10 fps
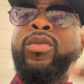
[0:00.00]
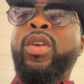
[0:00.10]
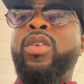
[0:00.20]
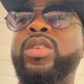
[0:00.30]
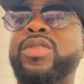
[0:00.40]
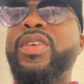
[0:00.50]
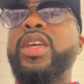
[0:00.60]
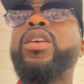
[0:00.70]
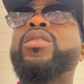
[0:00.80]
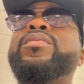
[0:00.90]
on this
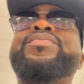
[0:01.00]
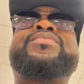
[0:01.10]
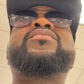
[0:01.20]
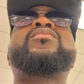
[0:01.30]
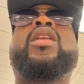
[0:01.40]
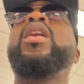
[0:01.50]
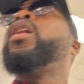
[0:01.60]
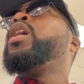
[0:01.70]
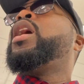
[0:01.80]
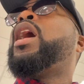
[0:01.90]
video.
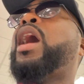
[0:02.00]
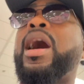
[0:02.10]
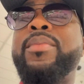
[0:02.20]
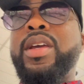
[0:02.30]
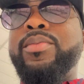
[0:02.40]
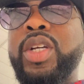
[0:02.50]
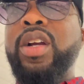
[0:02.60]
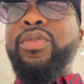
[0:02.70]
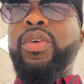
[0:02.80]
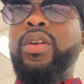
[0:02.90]
I'm the
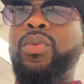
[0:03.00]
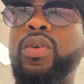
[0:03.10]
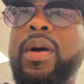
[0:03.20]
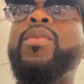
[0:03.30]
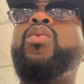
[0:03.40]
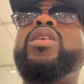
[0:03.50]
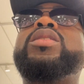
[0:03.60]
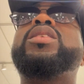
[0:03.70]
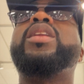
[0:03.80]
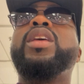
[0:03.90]
observer in the room. I'm the one
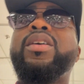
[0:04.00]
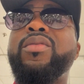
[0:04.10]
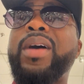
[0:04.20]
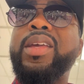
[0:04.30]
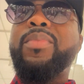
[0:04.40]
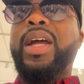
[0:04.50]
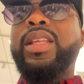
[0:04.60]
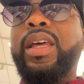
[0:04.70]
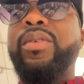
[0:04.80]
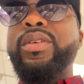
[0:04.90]
studying everybody
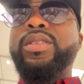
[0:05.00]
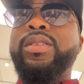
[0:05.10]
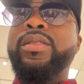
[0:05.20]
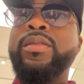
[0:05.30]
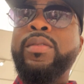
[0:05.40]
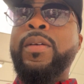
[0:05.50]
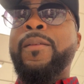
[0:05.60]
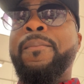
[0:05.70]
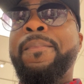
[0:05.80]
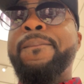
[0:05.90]
body language.
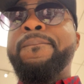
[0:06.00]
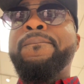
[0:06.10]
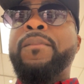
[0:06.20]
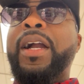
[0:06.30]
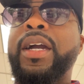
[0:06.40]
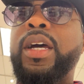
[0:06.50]
I got to